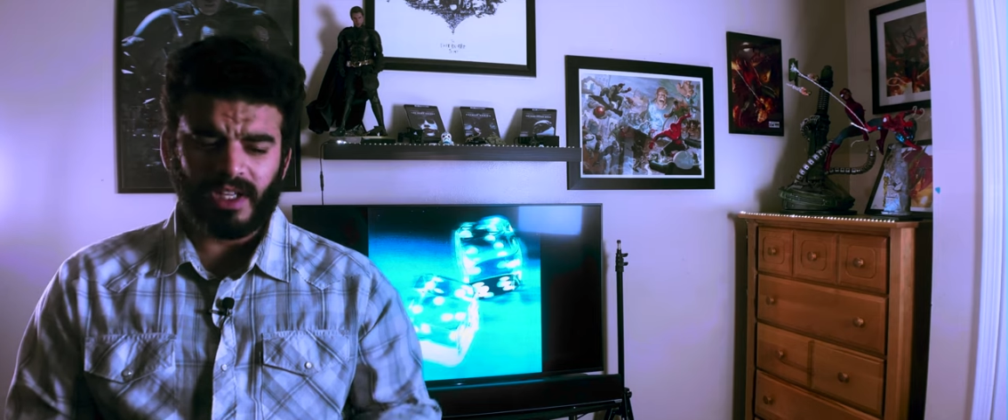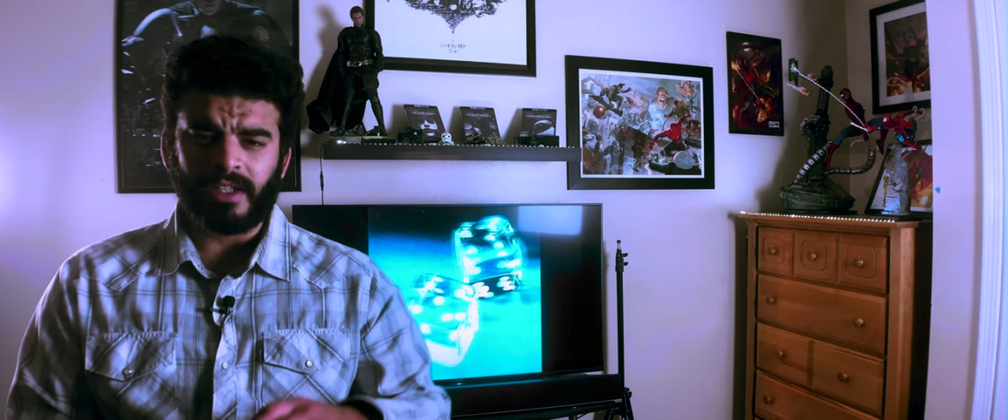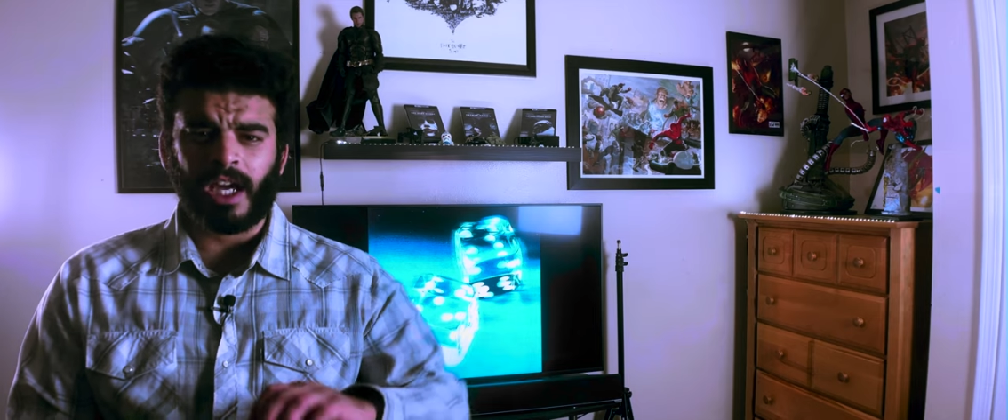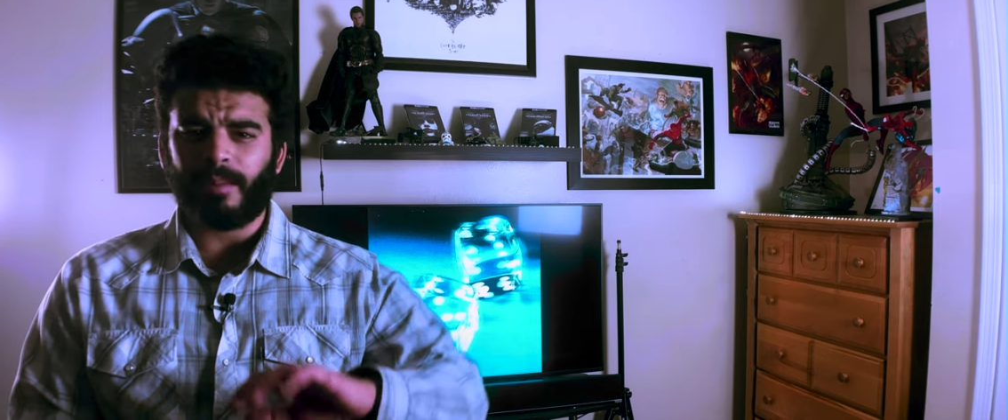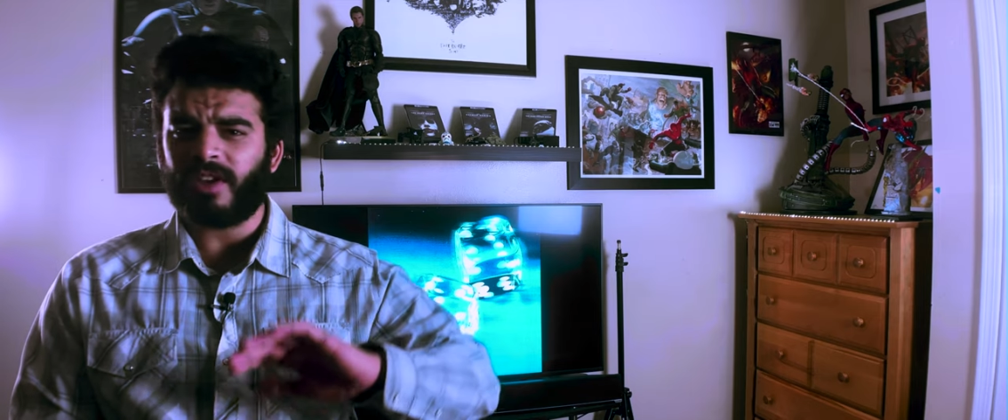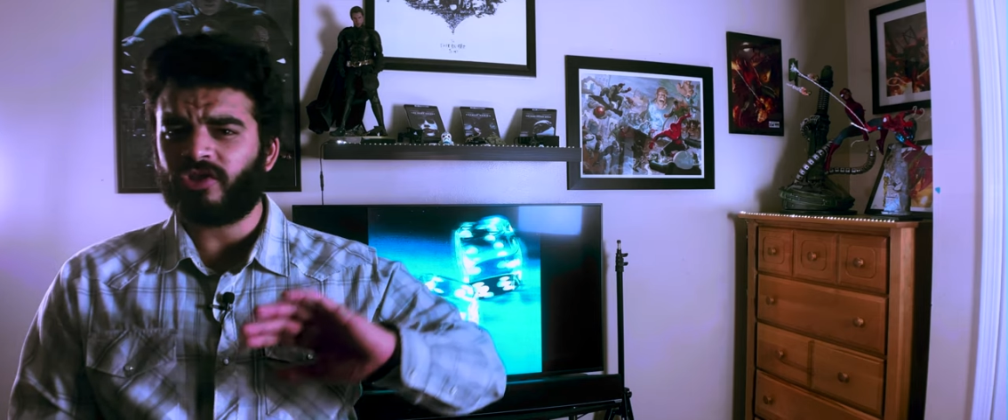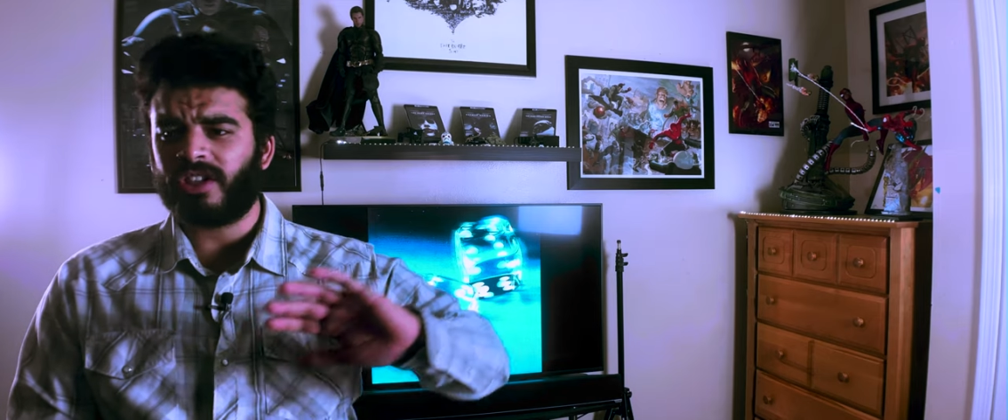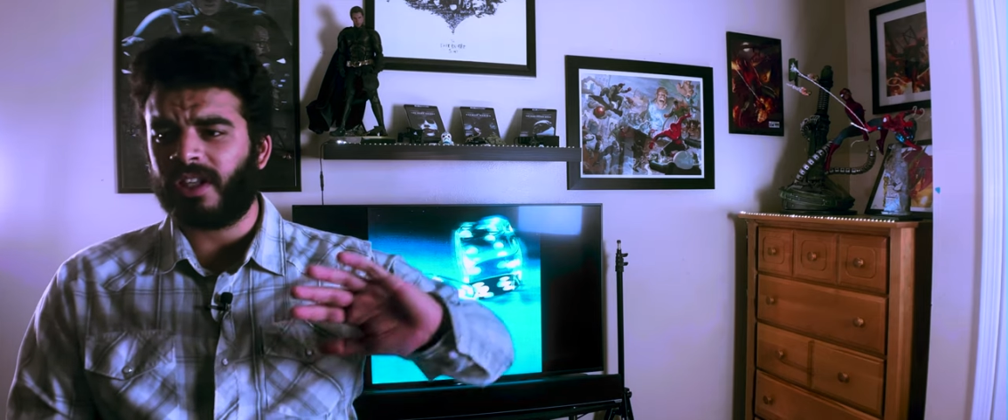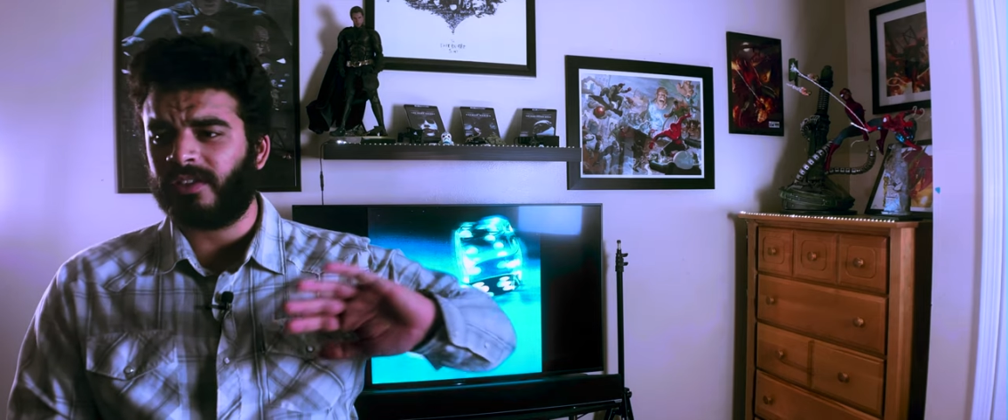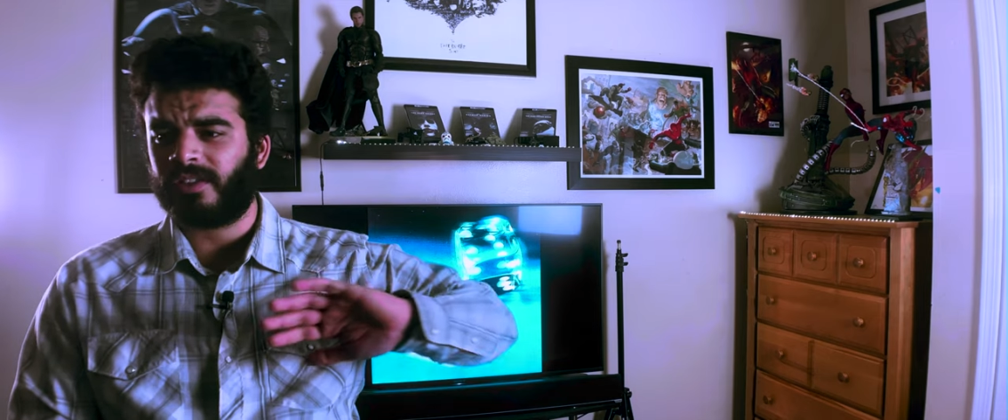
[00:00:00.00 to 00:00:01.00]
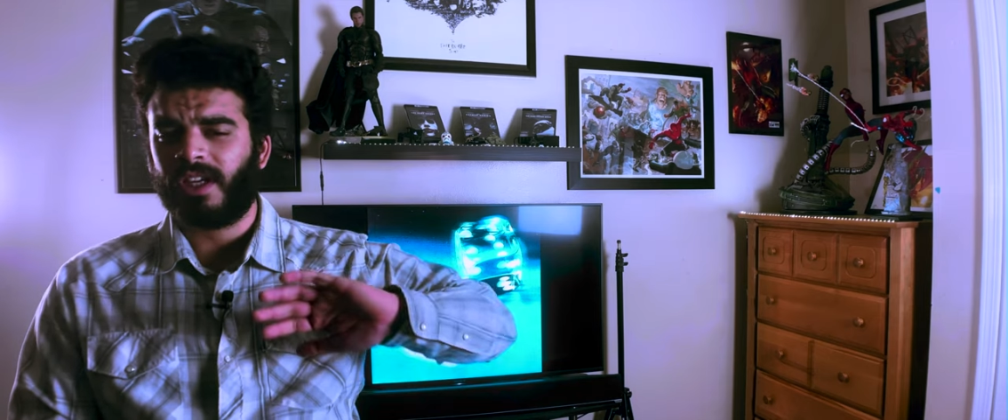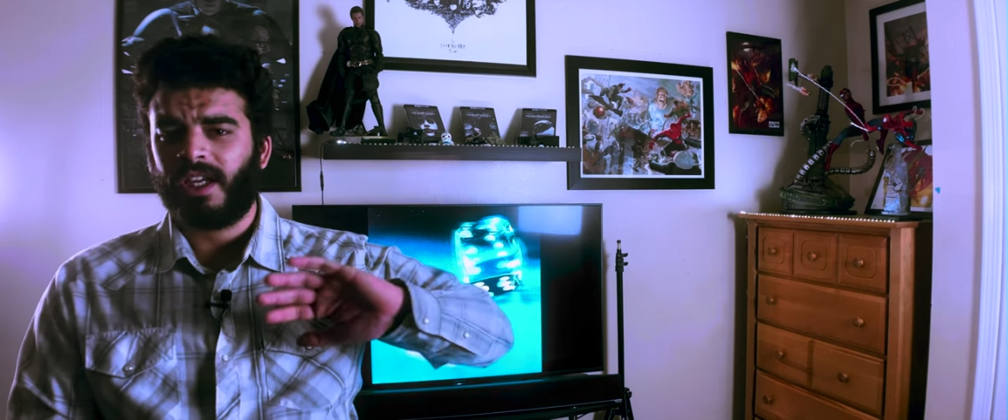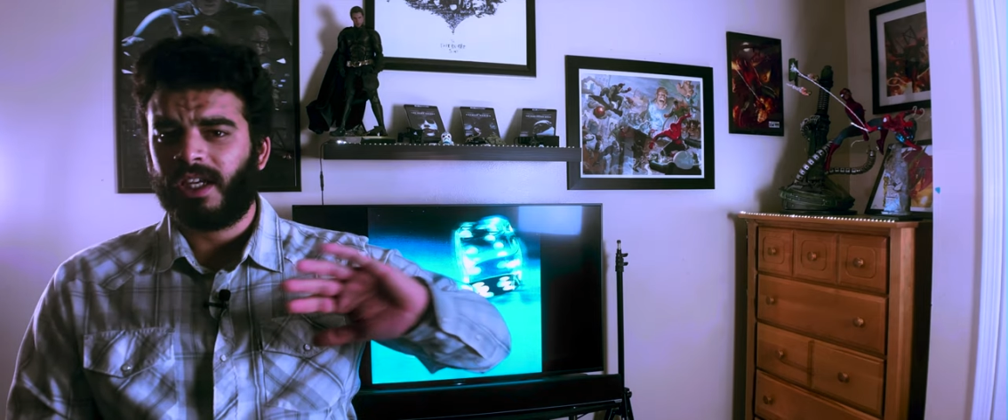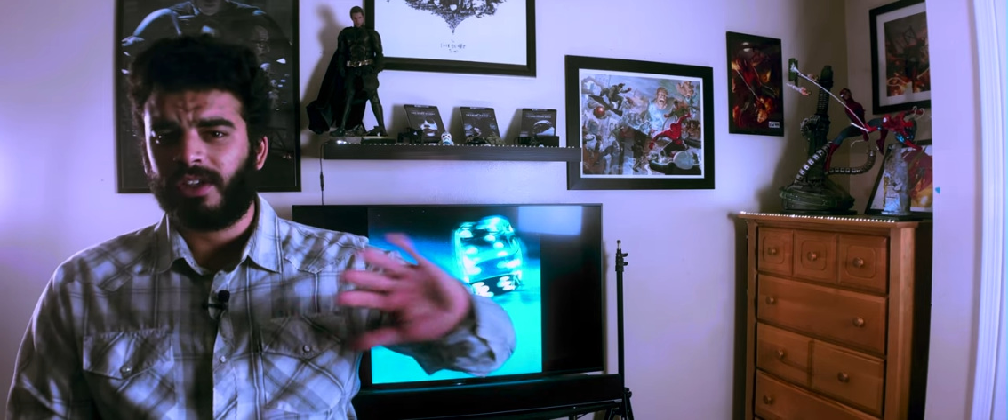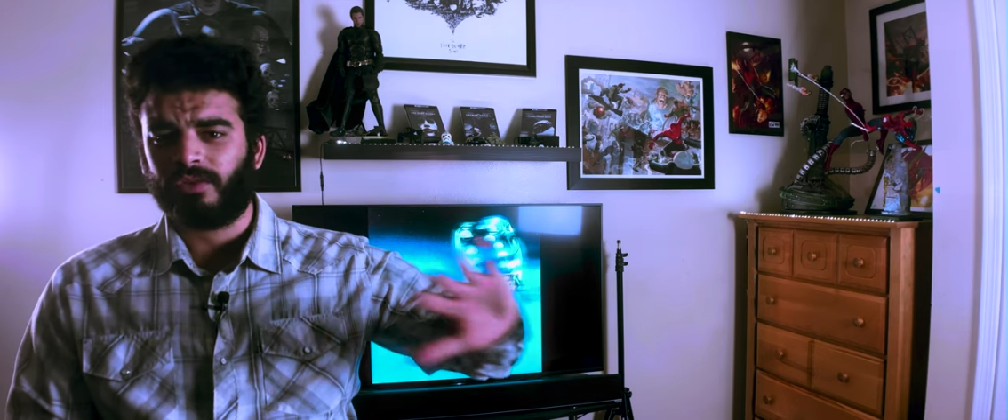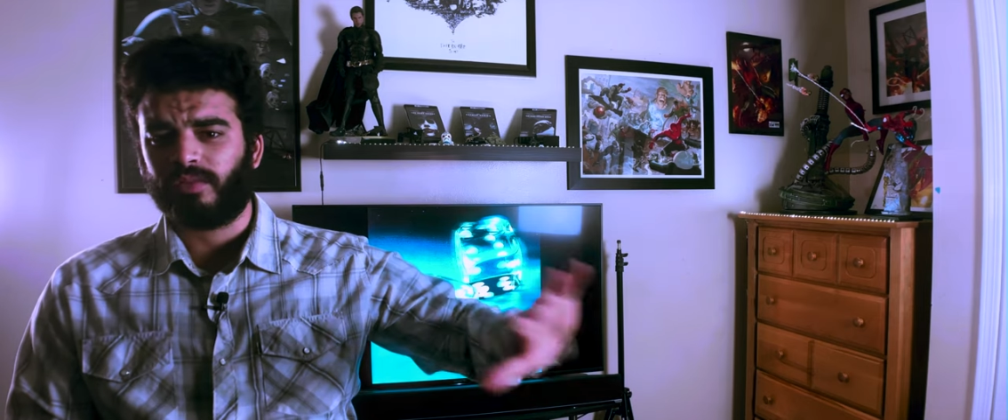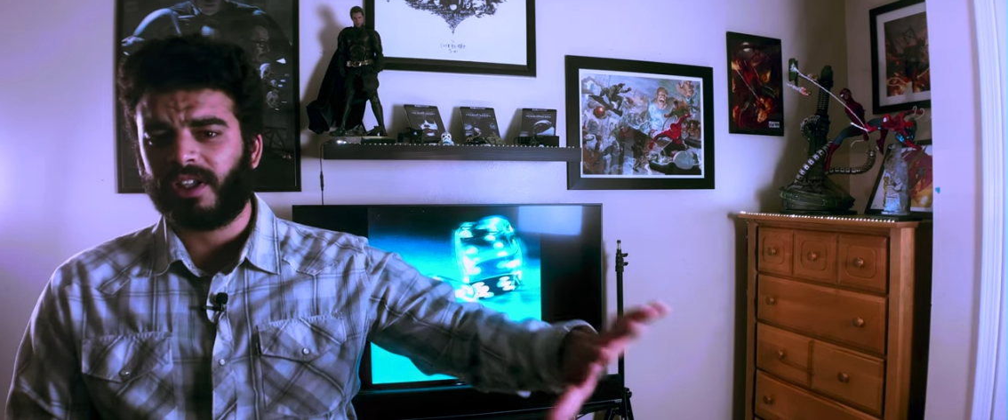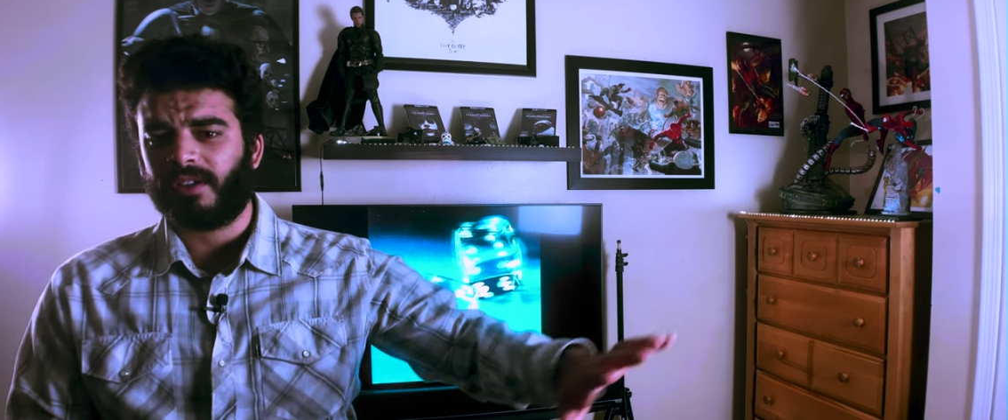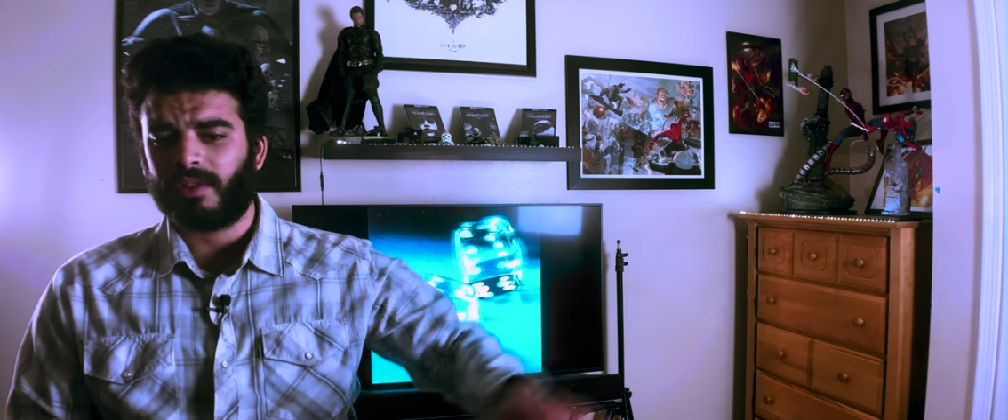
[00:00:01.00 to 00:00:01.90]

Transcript: Now, I mentioned his really,